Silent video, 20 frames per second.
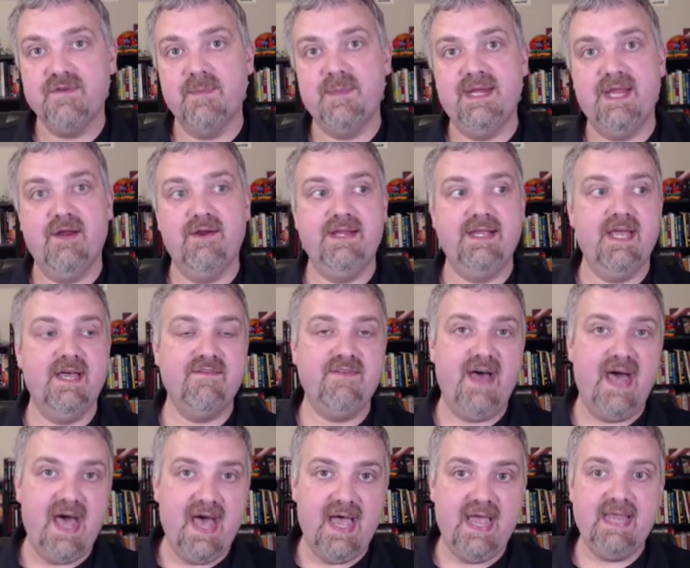from an area
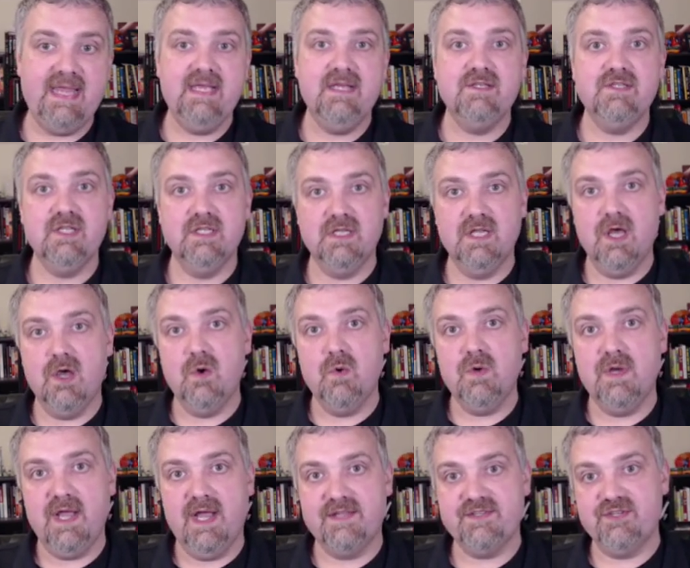of high to
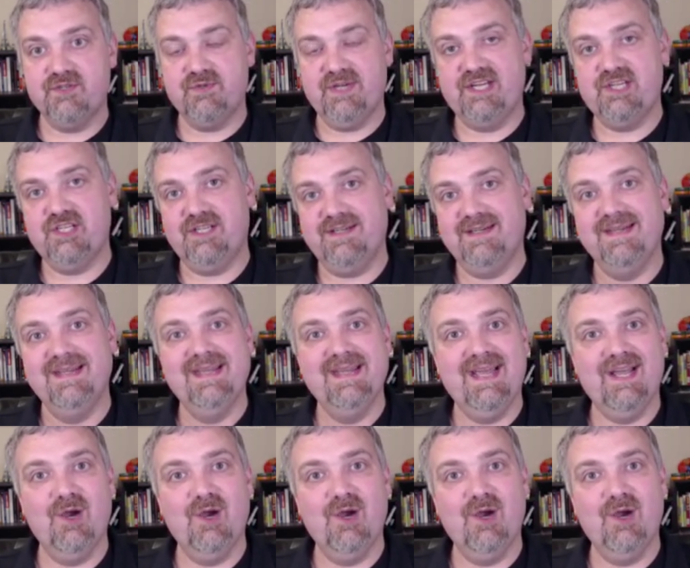low concentration.